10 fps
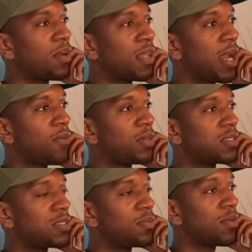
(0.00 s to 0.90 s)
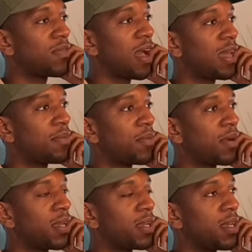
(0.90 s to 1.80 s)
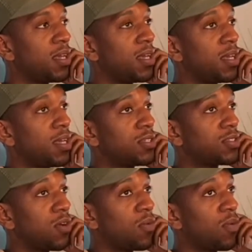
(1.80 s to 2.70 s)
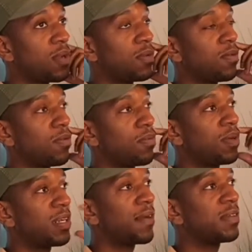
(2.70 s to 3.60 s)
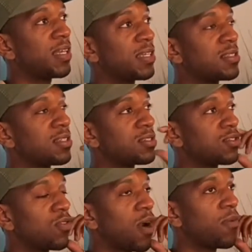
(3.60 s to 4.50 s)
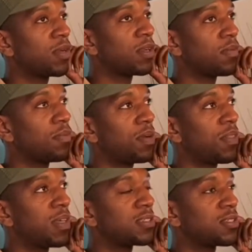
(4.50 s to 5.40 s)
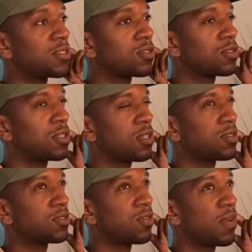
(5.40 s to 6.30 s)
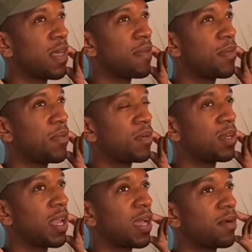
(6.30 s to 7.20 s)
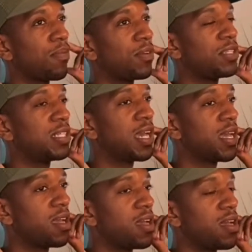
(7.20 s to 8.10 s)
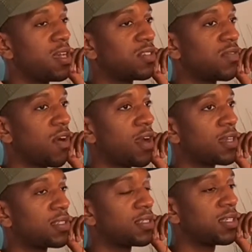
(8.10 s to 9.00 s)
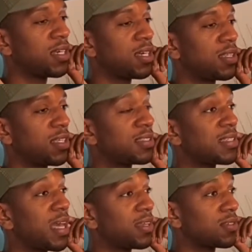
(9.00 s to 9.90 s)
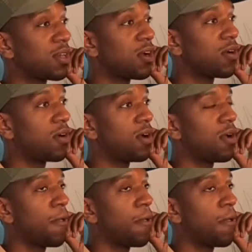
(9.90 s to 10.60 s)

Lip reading: that I wanted to provide and bring. So when putting everything into the store, I wanted to put things into the store that people could like appreciate as far as the aesthetics go. Yeah.